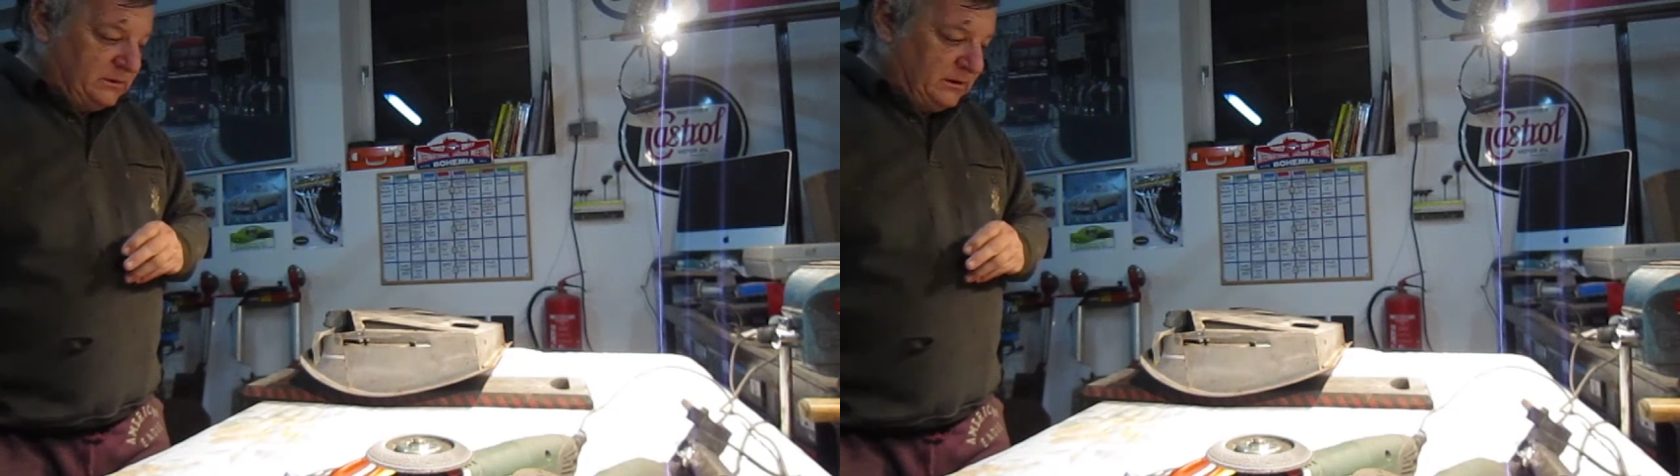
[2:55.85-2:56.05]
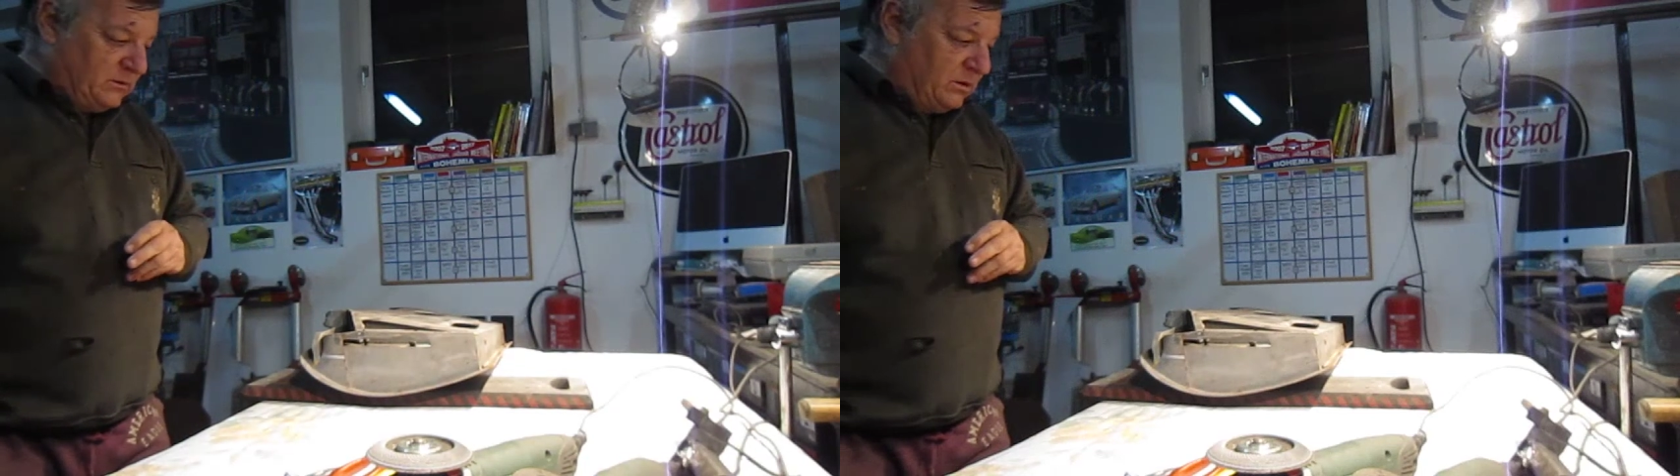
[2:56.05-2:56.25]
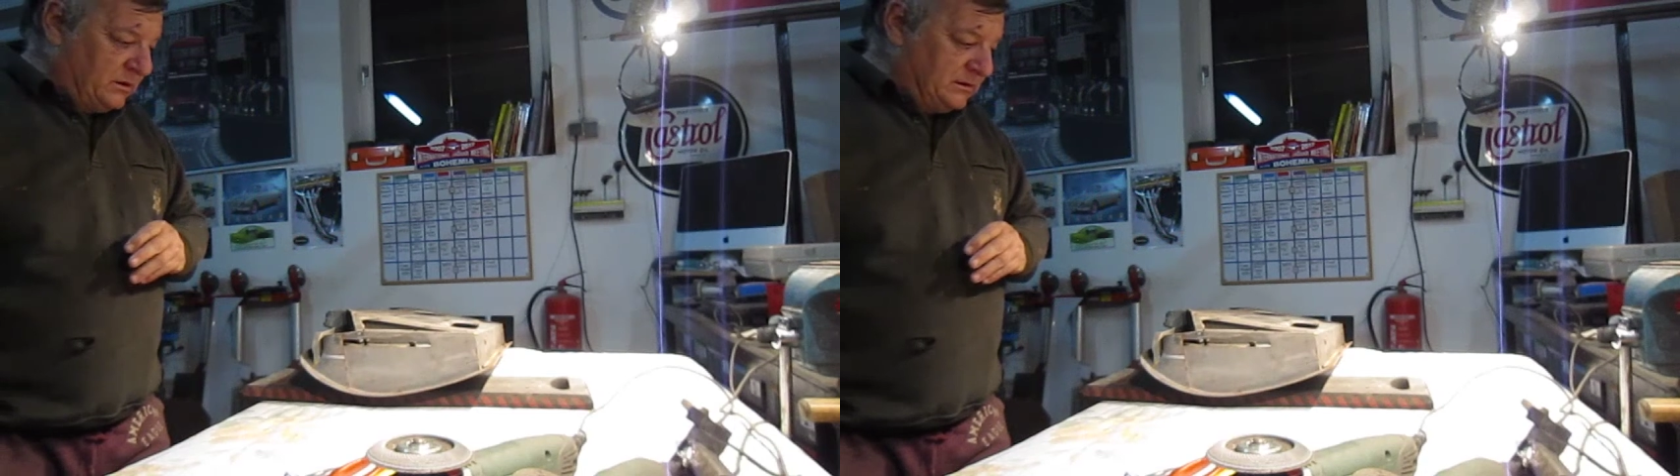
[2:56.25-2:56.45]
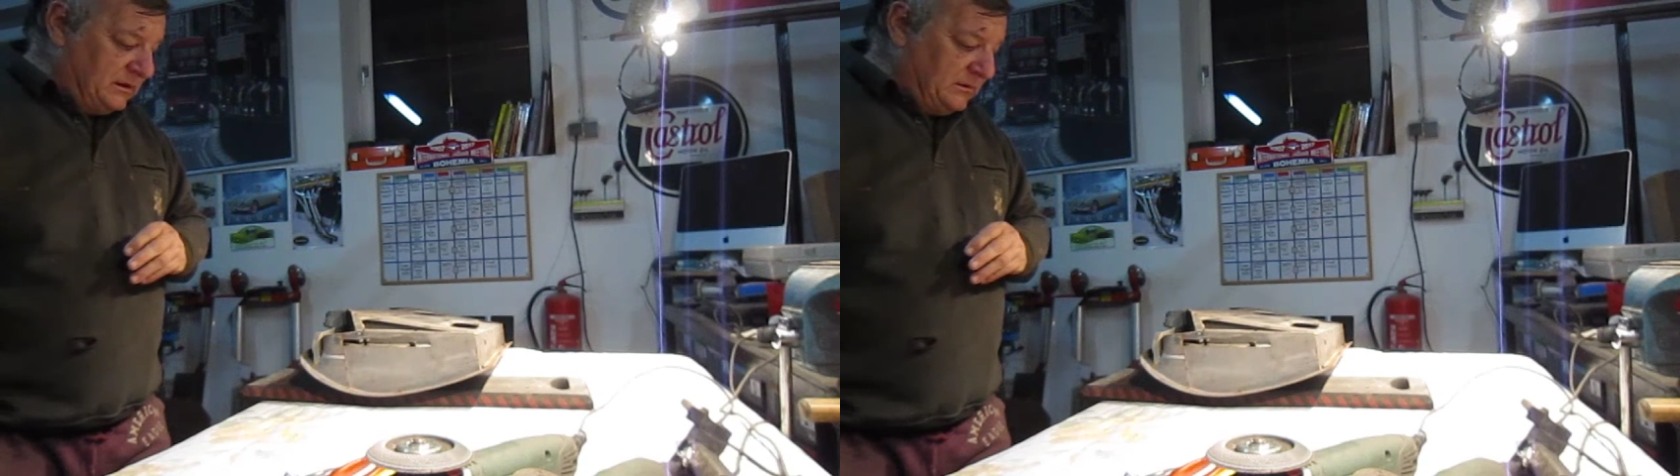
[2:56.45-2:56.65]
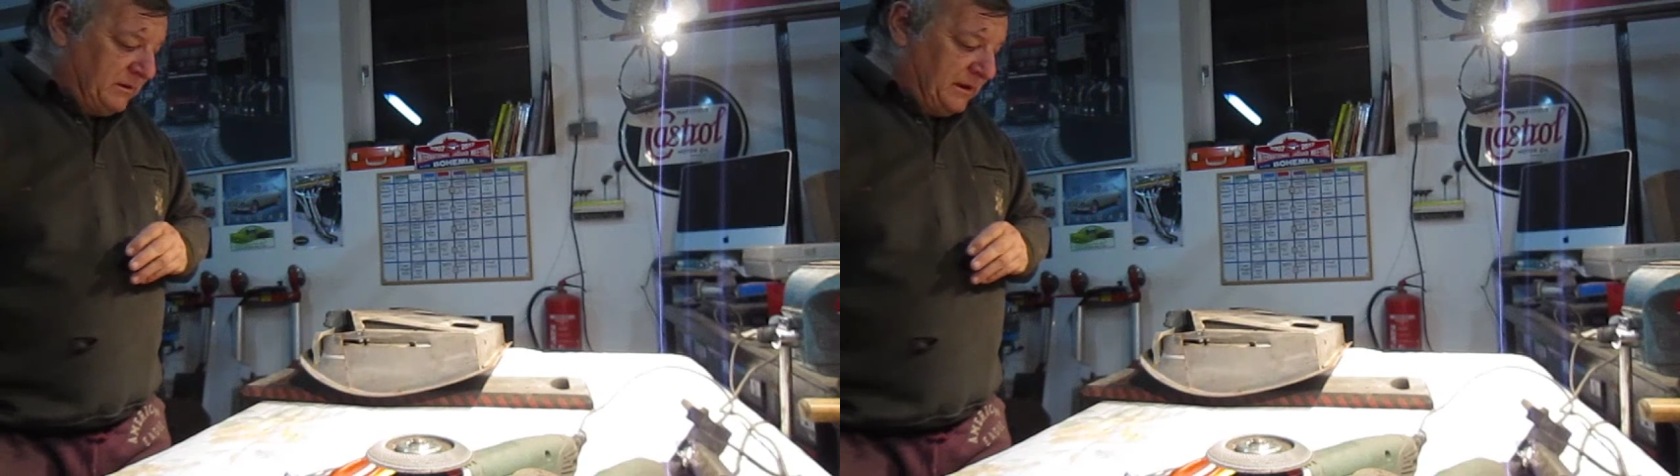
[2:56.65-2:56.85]
with the quality
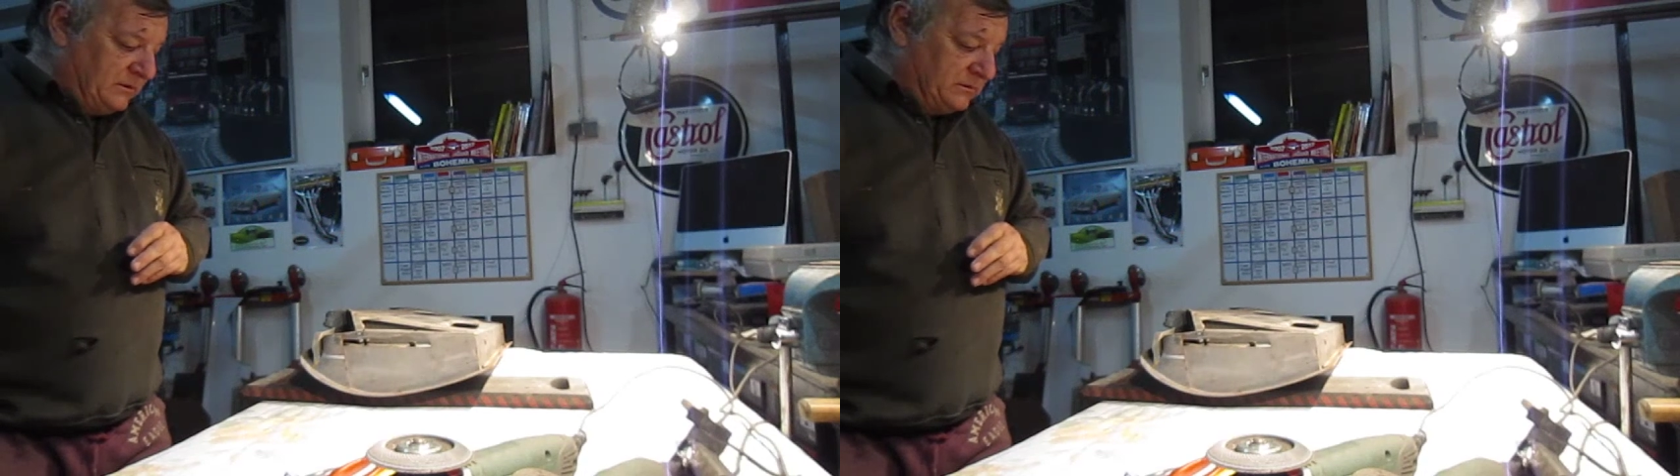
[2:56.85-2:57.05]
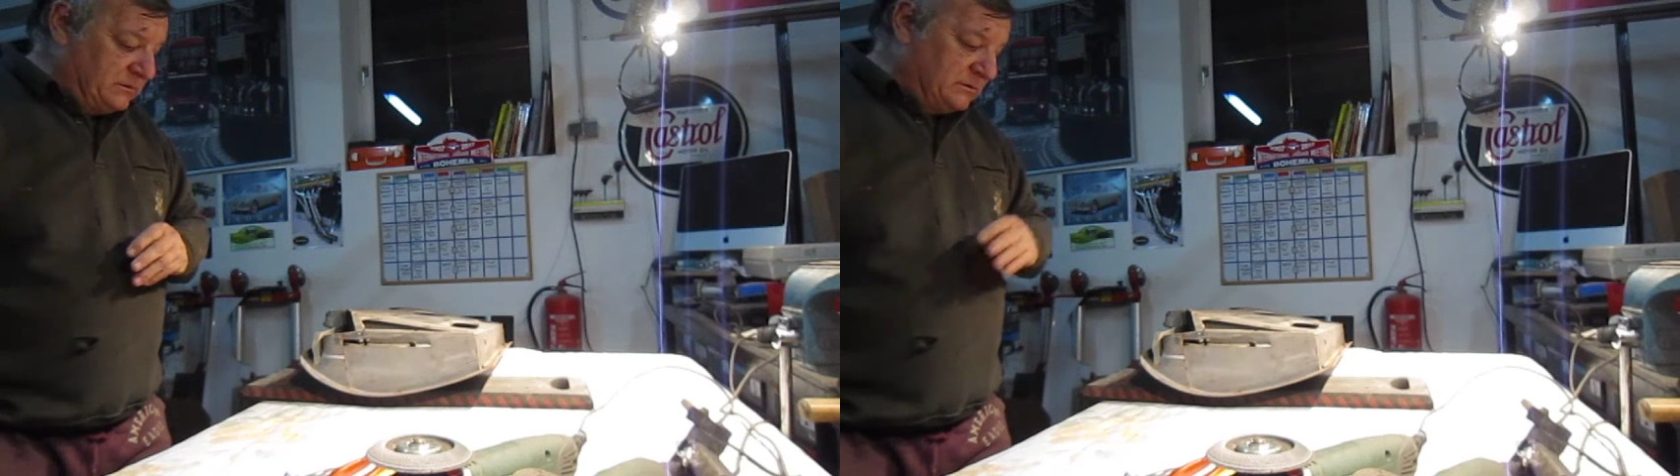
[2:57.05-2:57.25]
of the panels.